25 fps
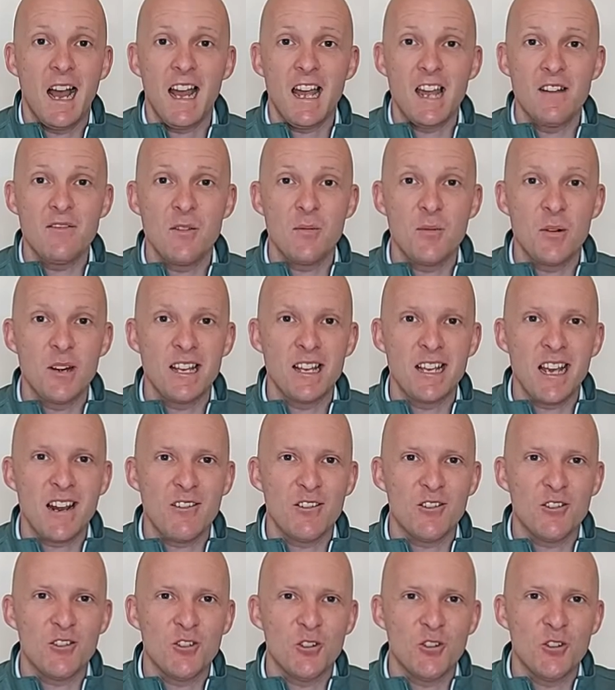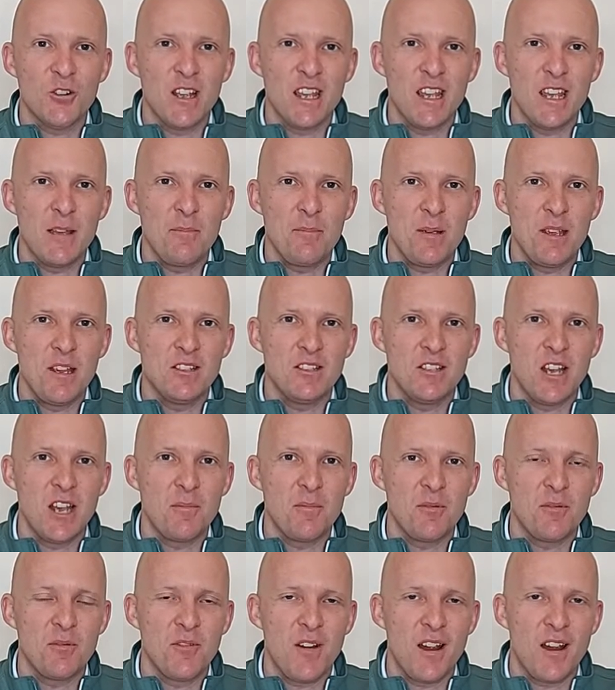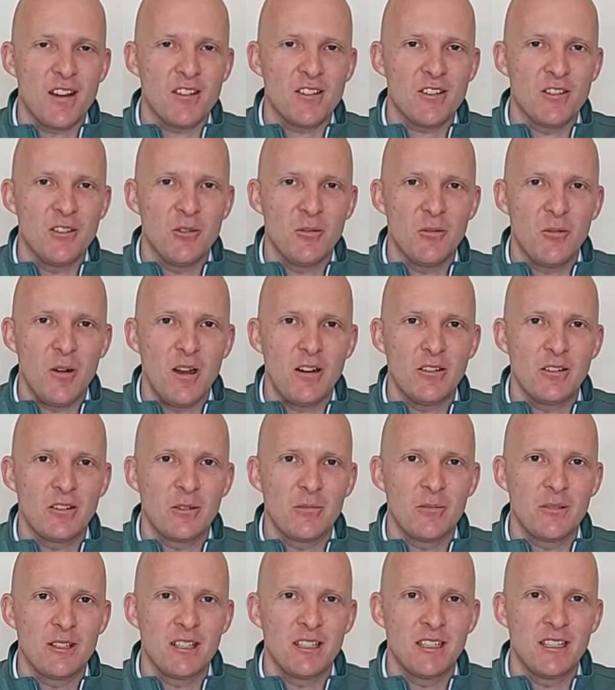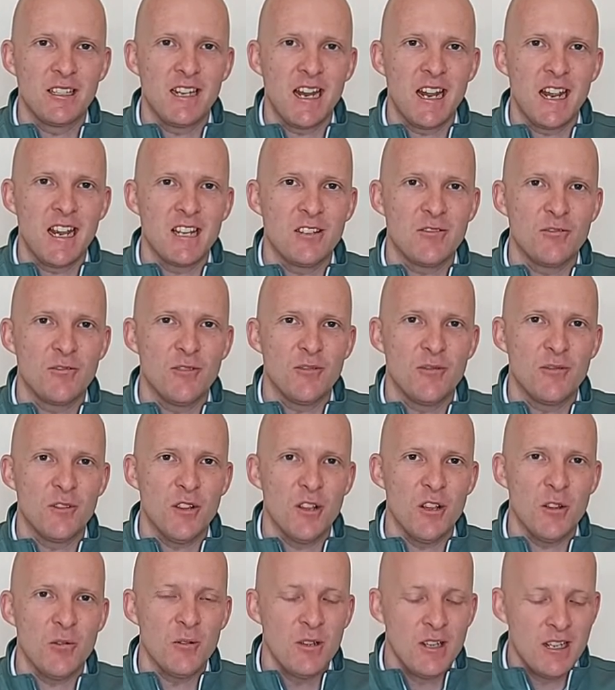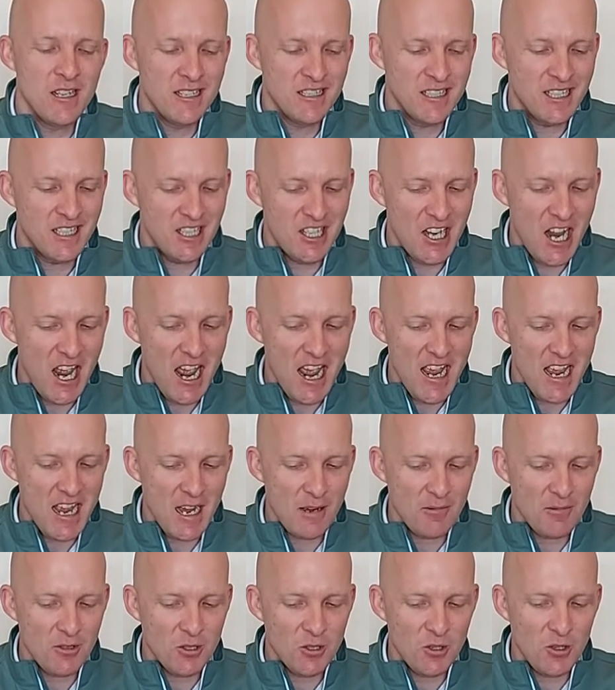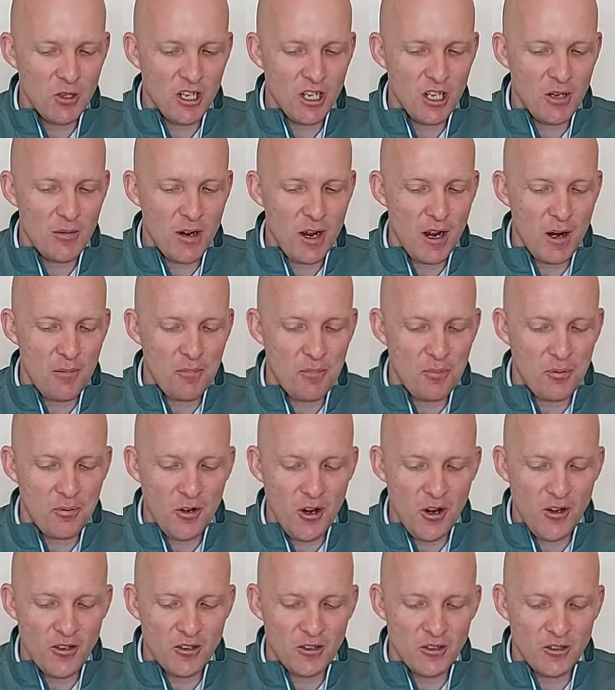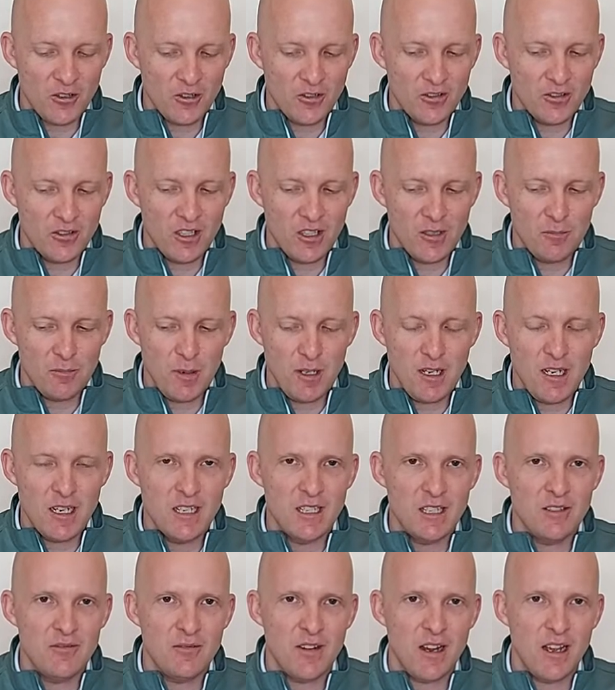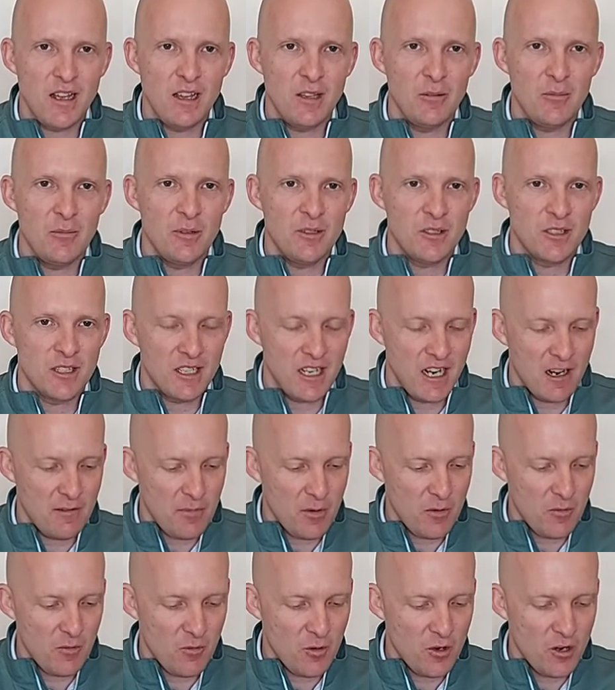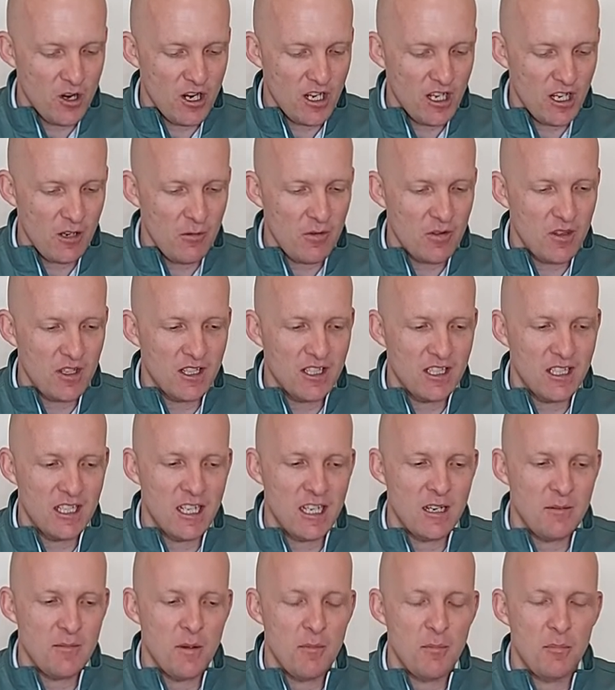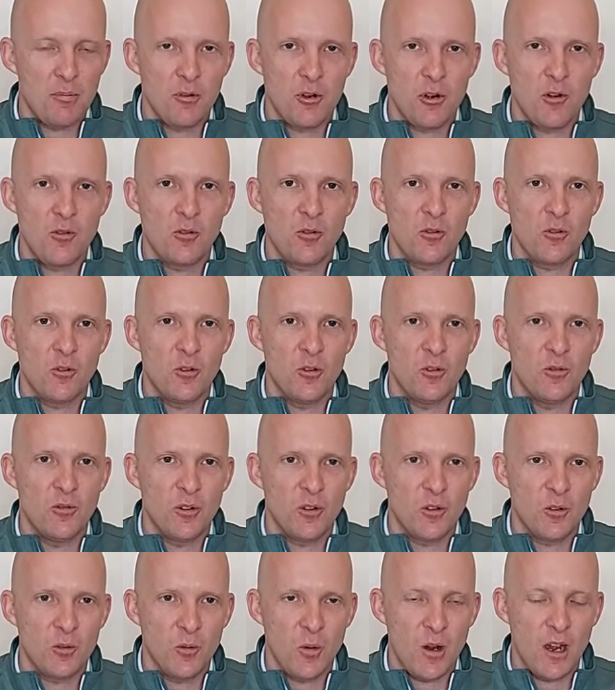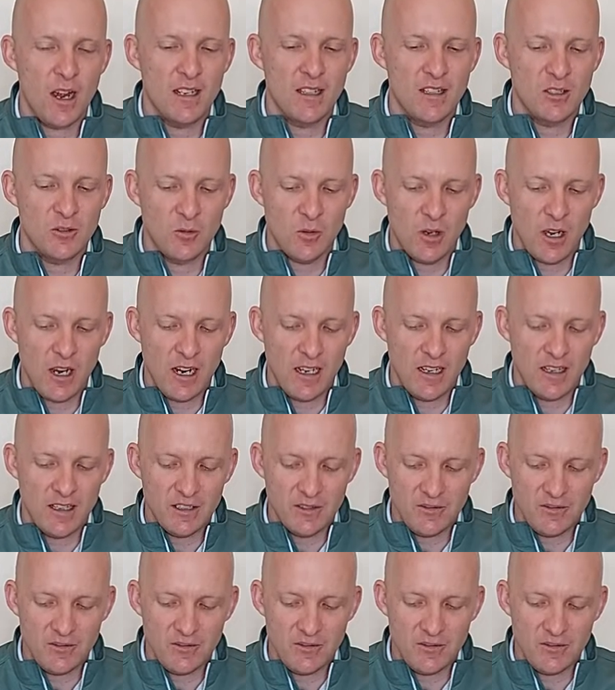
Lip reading: Hi everybody, Gareth Shaw here, PGA Professional. Welcome to today's review. Today I'm talking about a product that's been in development and I've been working with the team at Procore for quite a while.